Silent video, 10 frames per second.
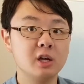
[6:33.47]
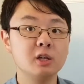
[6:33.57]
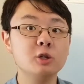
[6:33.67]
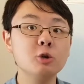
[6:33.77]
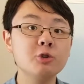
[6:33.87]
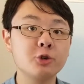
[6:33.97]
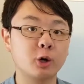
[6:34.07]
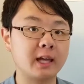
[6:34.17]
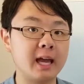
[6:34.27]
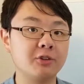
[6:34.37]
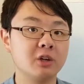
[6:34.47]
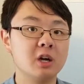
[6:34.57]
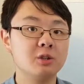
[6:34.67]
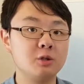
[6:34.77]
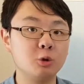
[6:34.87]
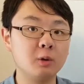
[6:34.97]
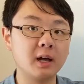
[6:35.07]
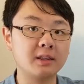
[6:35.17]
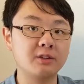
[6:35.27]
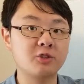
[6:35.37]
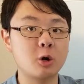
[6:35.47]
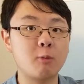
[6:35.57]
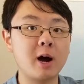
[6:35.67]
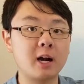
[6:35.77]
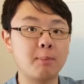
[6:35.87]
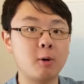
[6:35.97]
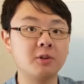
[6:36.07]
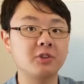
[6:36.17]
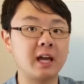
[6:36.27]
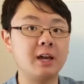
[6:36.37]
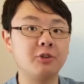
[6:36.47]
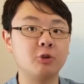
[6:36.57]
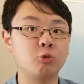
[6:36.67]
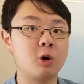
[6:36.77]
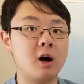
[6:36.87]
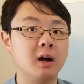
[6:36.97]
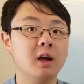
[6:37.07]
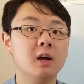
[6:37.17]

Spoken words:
Use your case to show why your opponent's case is wrong.